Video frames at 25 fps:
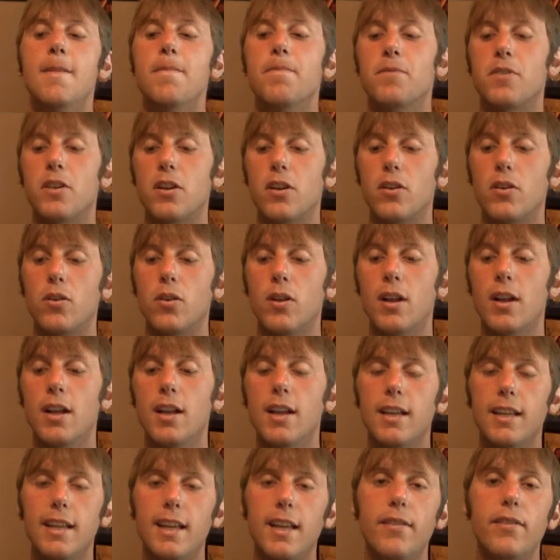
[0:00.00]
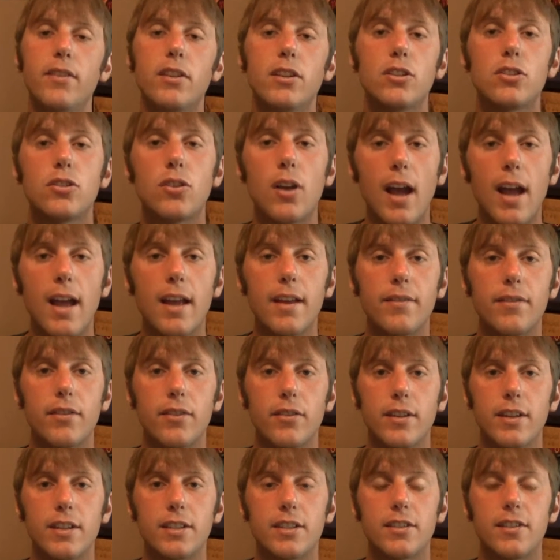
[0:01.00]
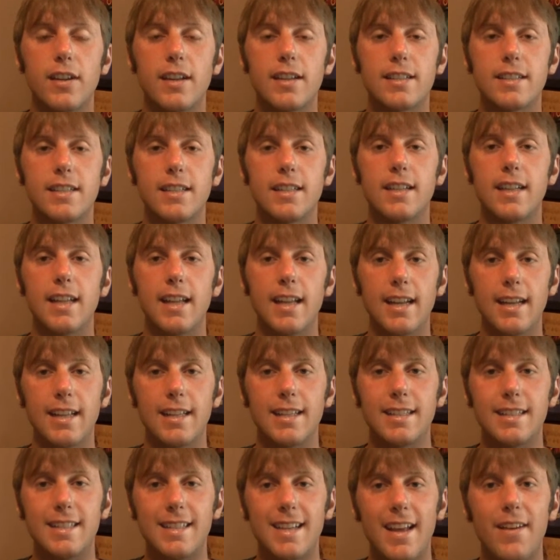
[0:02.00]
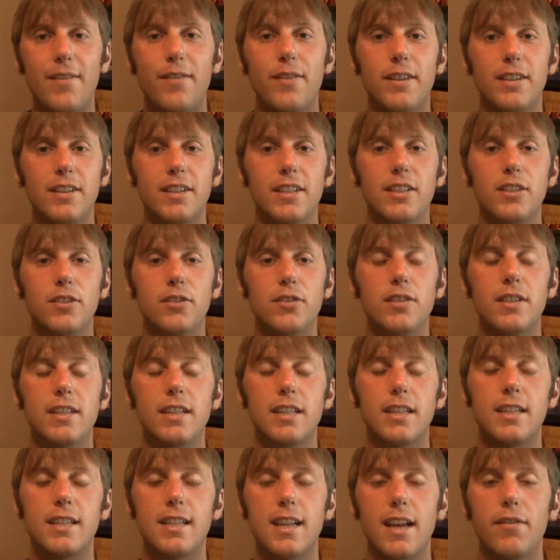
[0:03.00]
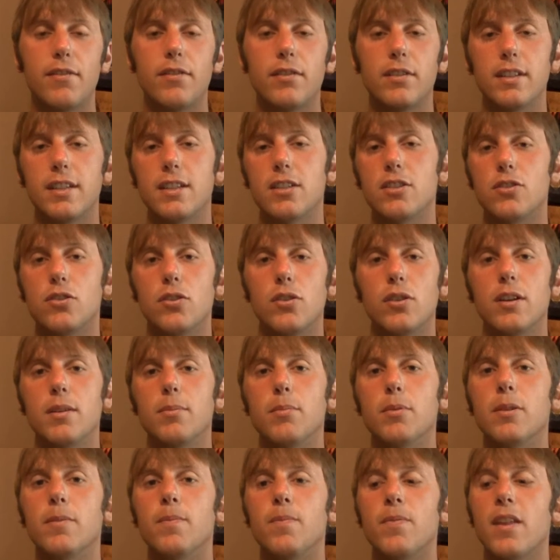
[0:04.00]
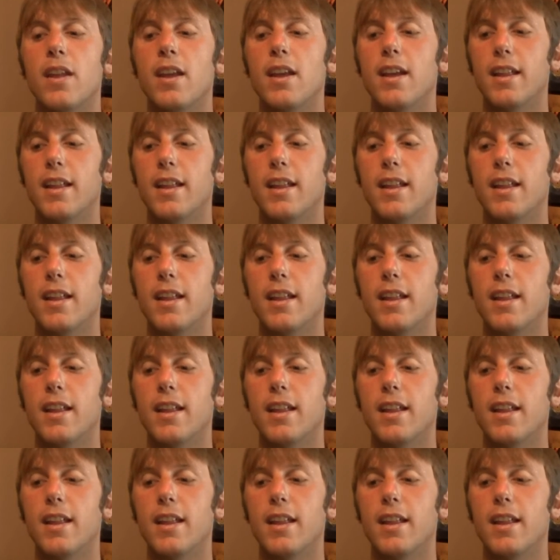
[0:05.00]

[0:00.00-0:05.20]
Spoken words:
So give it a try if you're interested. It is definitely unique, definitely enjoyable.